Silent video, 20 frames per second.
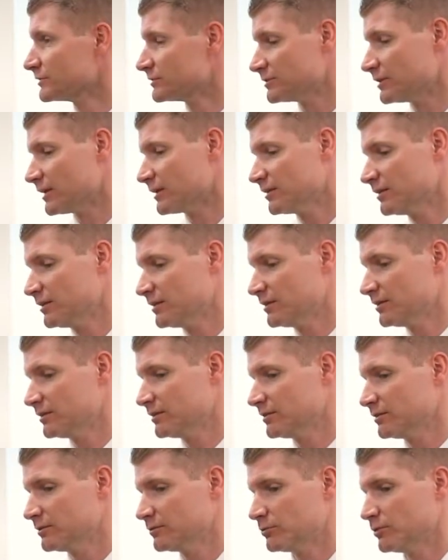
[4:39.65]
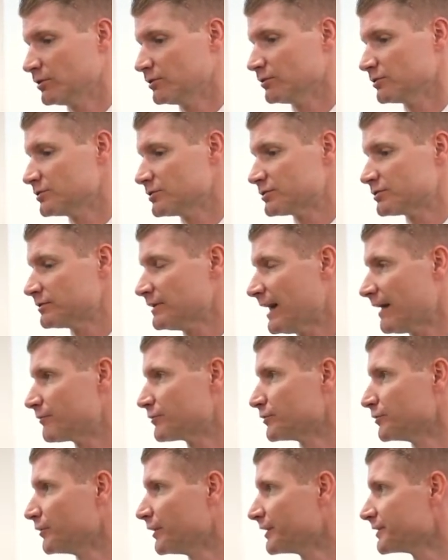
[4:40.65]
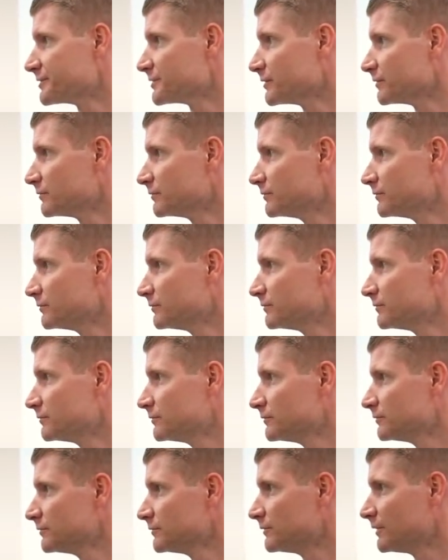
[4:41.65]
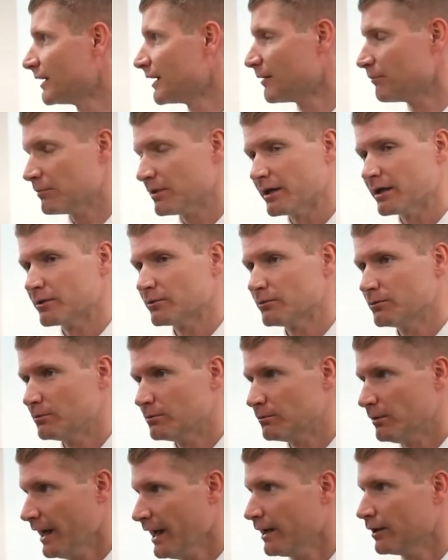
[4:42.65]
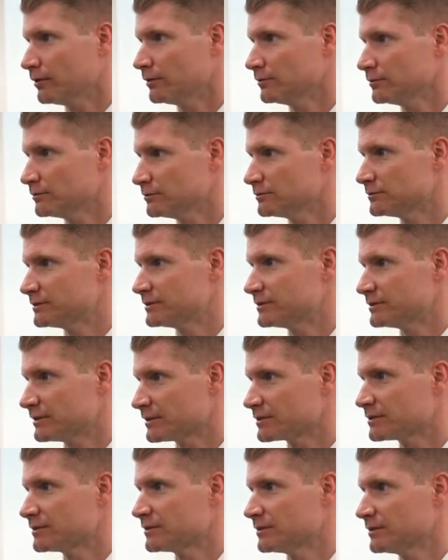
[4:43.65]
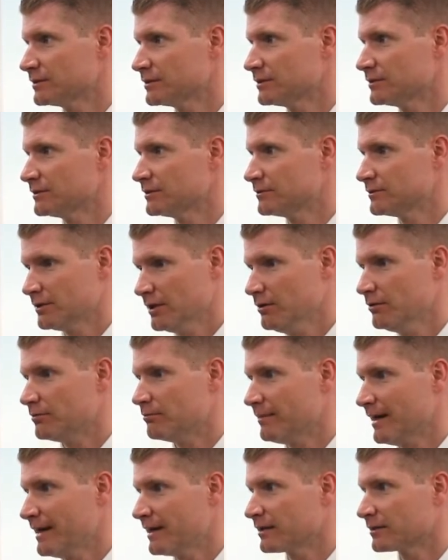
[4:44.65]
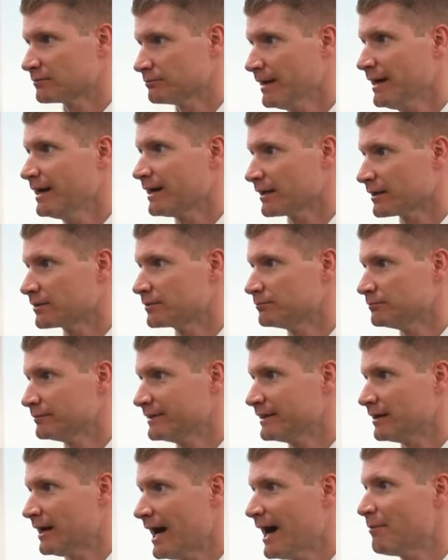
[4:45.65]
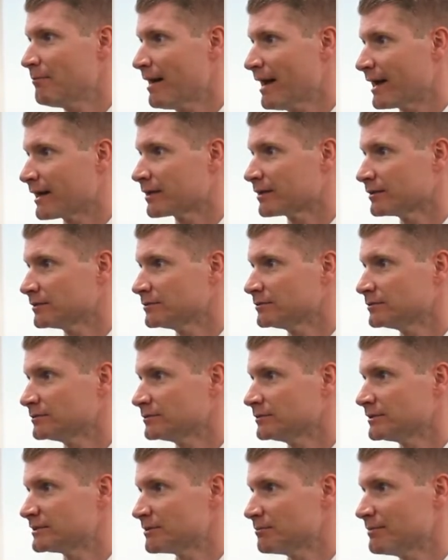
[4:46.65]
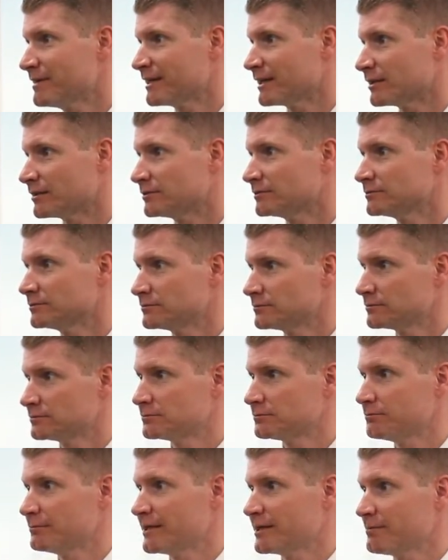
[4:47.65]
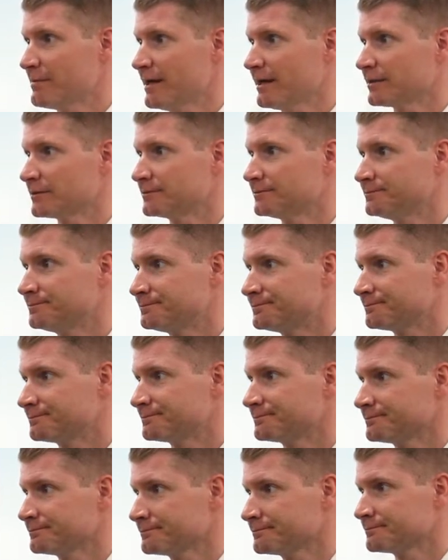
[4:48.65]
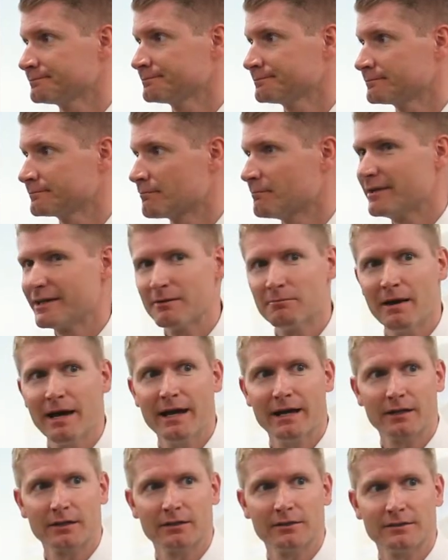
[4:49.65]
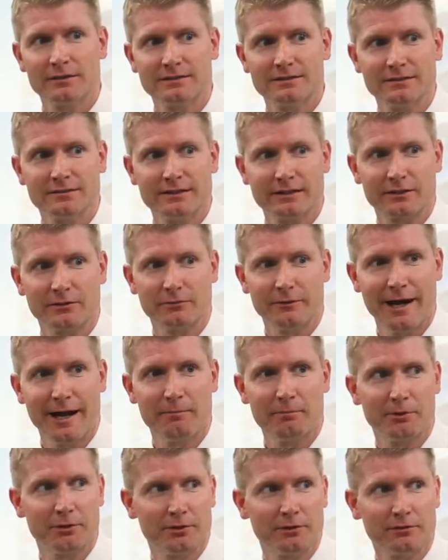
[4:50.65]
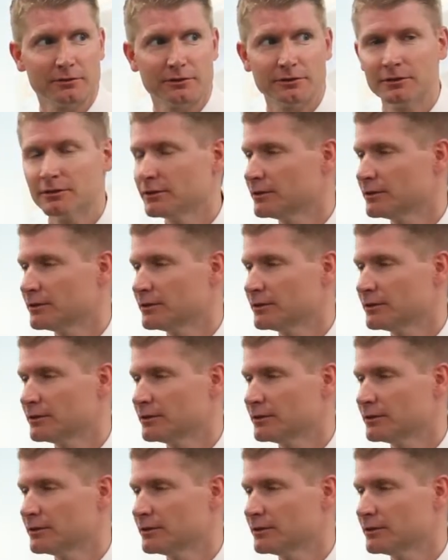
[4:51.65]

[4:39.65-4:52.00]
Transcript: just like, we're gonna just have to erase it. And I'm like, wow. No, a iMac. It's a mini Mac. Mini Mac. Sounds like a rapper, don't